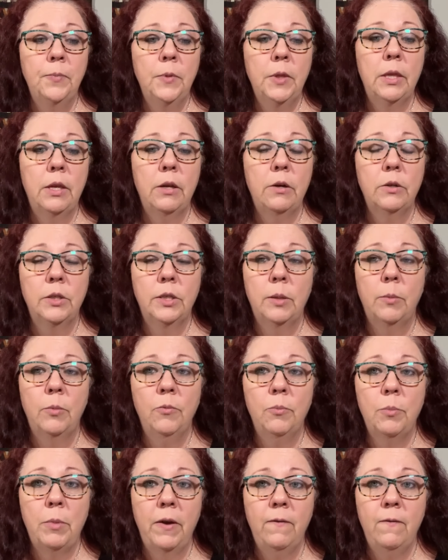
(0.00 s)
They are some
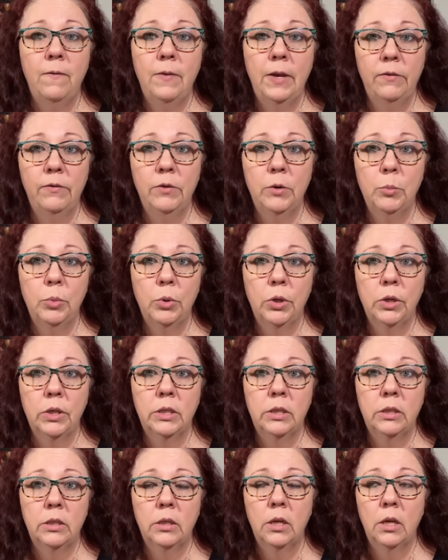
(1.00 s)
of my favorite
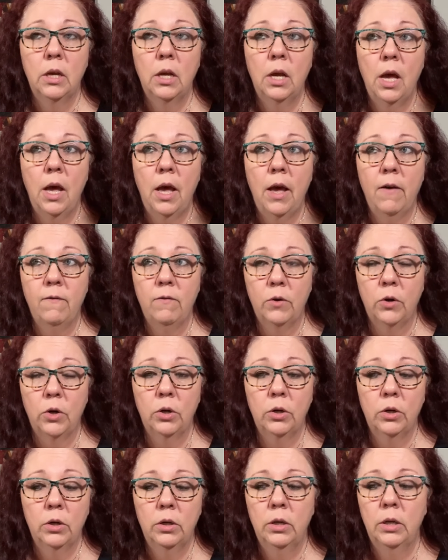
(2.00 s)
books
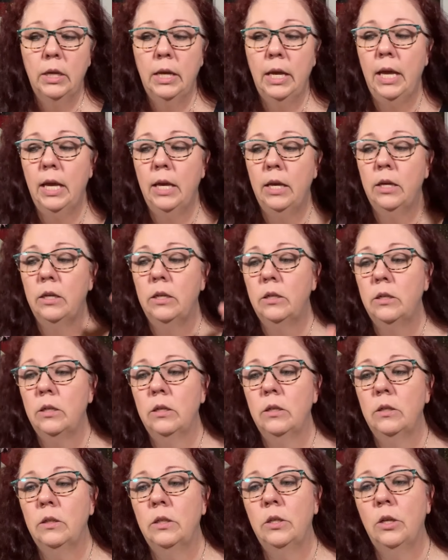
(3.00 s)
ever. And
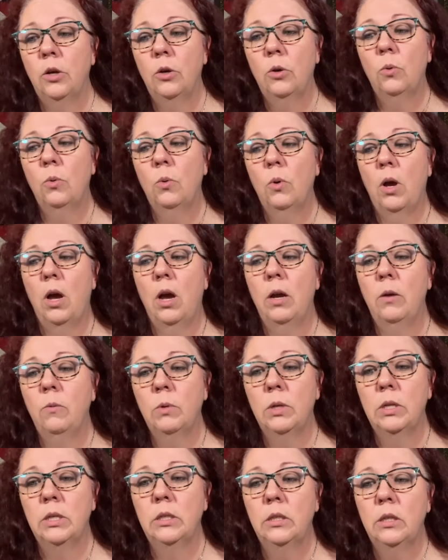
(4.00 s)
so I
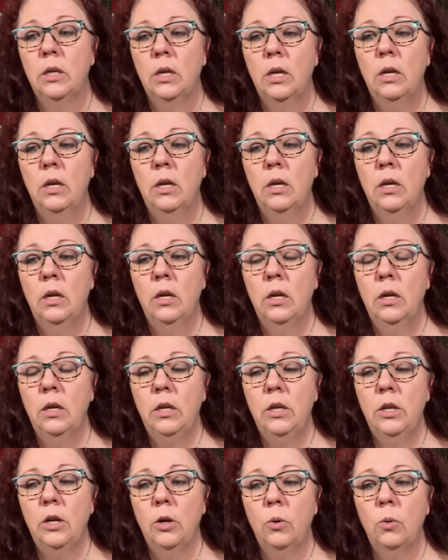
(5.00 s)
was,
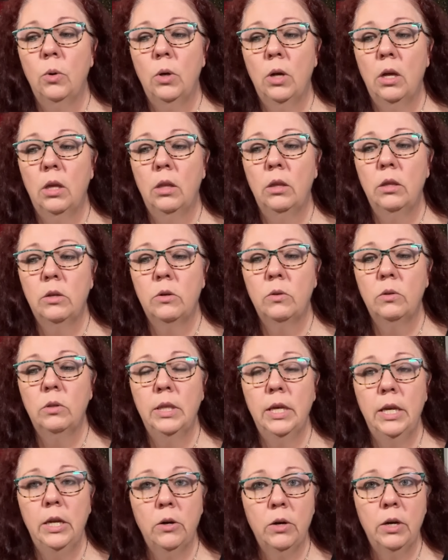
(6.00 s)
you know, a little
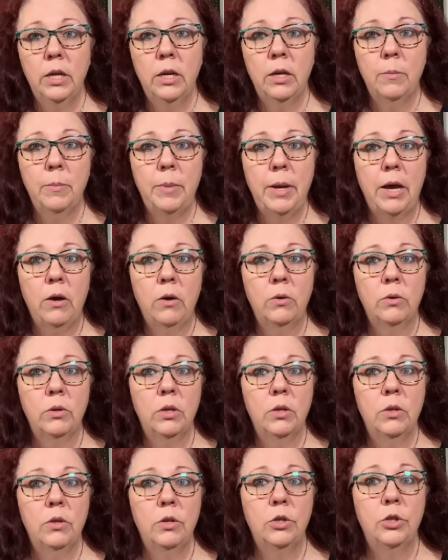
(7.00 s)
leery about
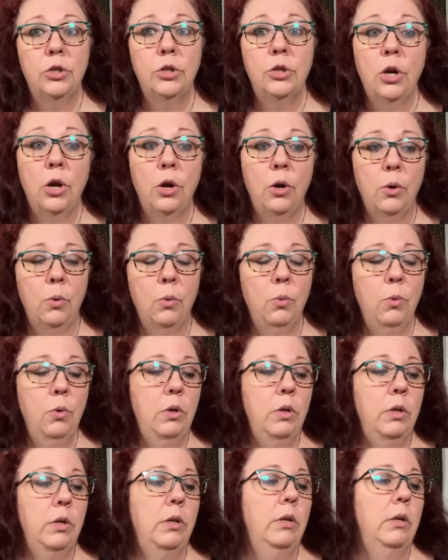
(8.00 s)
the show
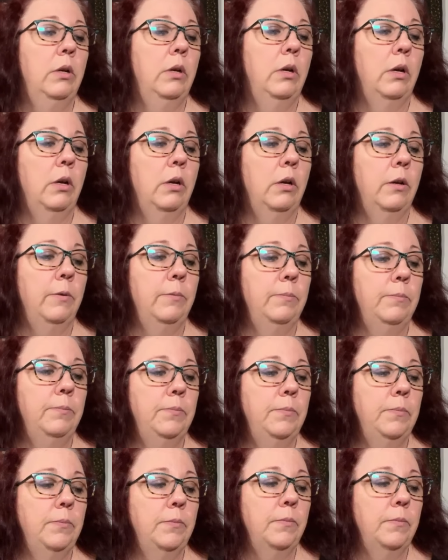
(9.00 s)
um,